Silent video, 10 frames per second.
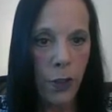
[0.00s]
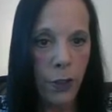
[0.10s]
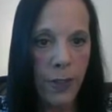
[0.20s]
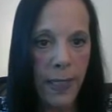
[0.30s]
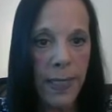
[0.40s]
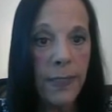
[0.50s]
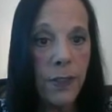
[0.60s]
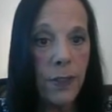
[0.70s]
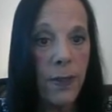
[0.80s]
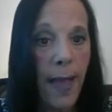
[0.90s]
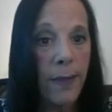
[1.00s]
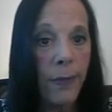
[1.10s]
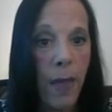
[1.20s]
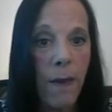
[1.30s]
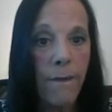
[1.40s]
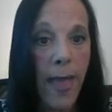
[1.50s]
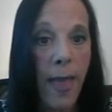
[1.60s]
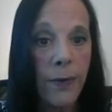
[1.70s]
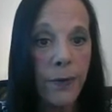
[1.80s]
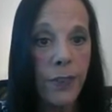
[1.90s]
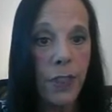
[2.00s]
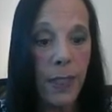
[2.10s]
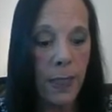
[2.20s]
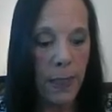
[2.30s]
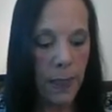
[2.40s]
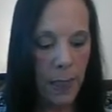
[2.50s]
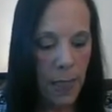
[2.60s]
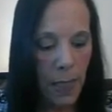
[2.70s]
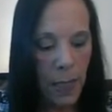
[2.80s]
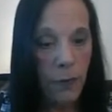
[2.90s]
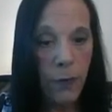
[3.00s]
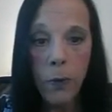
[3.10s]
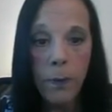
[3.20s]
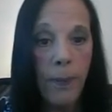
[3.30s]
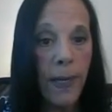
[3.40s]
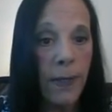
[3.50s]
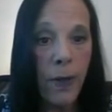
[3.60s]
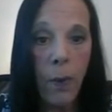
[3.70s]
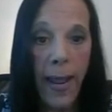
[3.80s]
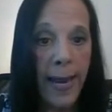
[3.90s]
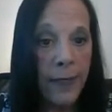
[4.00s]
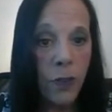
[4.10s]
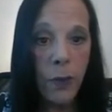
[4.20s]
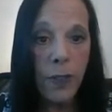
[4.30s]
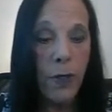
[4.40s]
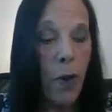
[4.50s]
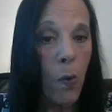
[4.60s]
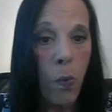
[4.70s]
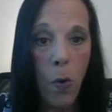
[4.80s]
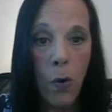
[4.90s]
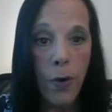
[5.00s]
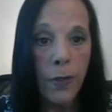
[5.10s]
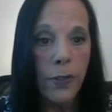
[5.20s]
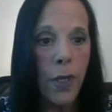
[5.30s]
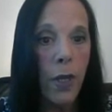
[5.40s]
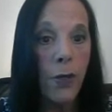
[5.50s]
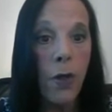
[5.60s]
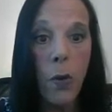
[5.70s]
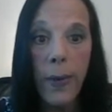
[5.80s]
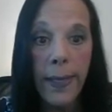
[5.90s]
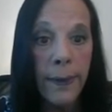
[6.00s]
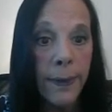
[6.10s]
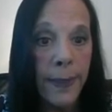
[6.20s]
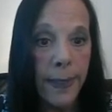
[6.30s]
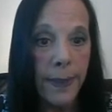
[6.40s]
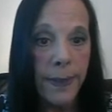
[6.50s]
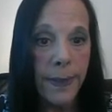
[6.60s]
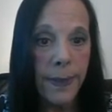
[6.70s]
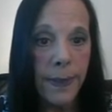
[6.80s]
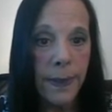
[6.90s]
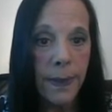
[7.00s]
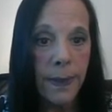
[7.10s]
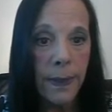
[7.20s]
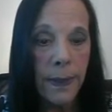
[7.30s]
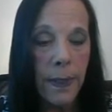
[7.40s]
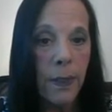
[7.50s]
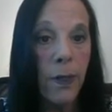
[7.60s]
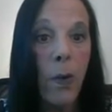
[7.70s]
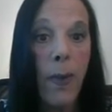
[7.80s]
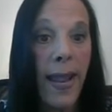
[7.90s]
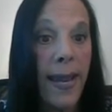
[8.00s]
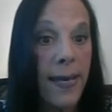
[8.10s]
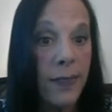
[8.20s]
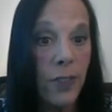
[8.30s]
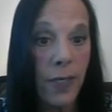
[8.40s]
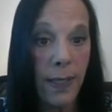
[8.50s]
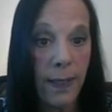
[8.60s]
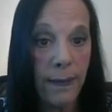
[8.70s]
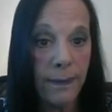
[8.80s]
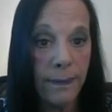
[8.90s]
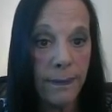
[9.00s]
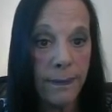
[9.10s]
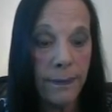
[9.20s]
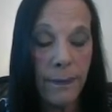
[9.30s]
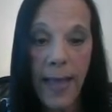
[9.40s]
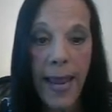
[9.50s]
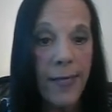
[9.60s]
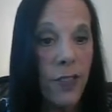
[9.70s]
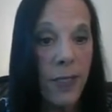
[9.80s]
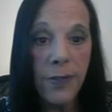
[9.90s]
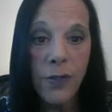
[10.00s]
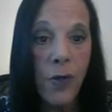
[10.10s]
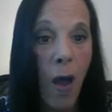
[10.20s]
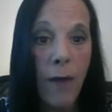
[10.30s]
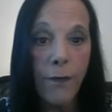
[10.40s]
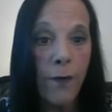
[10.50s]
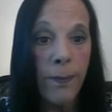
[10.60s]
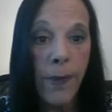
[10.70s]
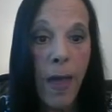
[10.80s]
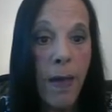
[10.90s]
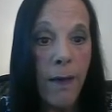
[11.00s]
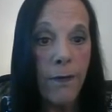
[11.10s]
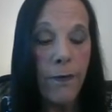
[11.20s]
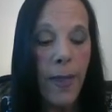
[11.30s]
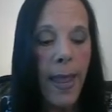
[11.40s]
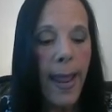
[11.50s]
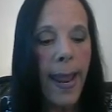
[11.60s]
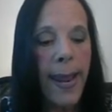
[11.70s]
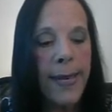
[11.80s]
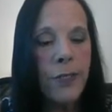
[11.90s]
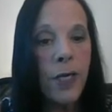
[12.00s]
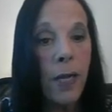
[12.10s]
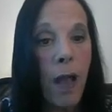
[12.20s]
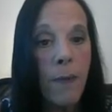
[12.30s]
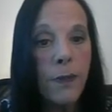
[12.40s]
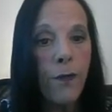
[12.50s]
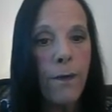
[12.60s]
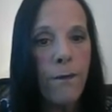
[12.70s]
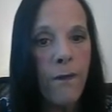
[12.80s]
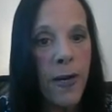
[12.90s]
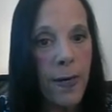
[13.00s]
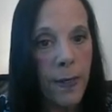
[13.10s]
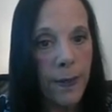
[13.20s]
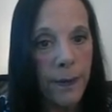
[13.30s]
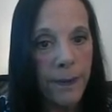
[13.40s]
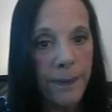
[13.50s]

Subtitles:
turns into that love energy, there will be no hatred, no wars, no illness, no aging. Aging is not from love. Aging comes from fear.